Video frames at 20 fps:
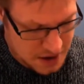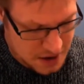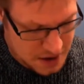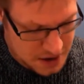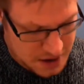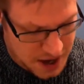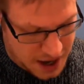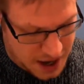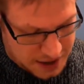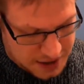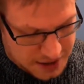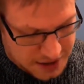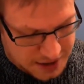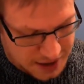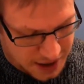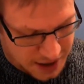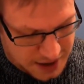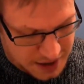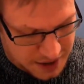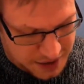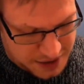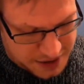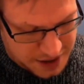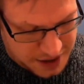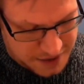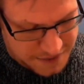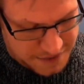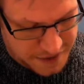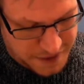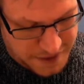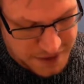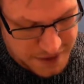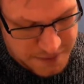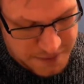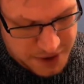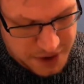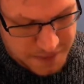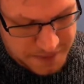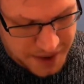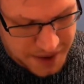Next, another sketch variant,
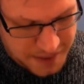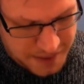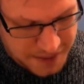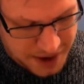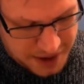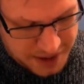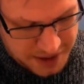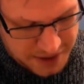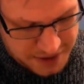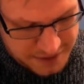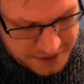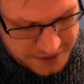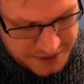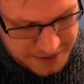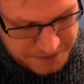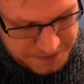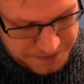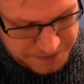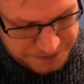but not Batman, thankfully.